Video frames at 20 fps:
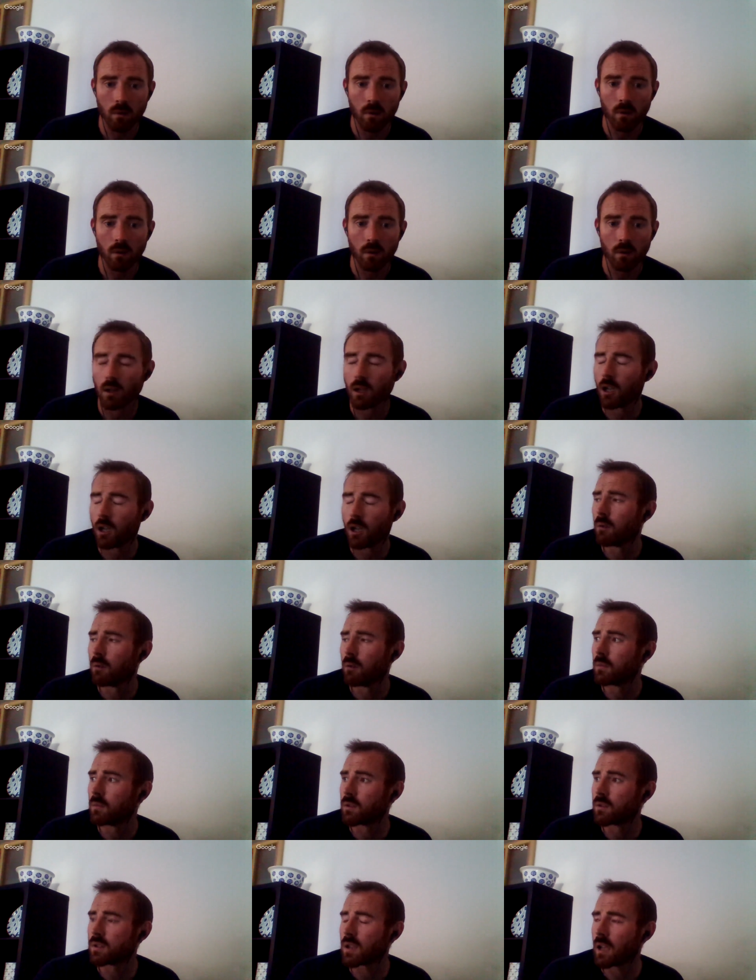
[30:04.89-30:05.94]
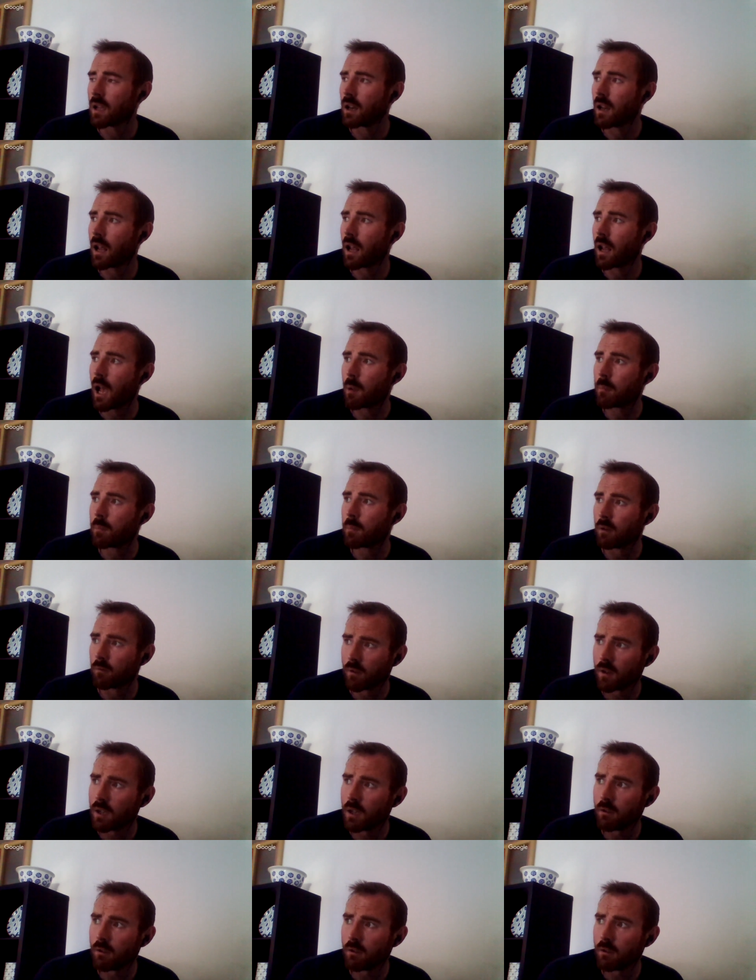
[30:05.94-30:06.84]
um, there's an app, a really,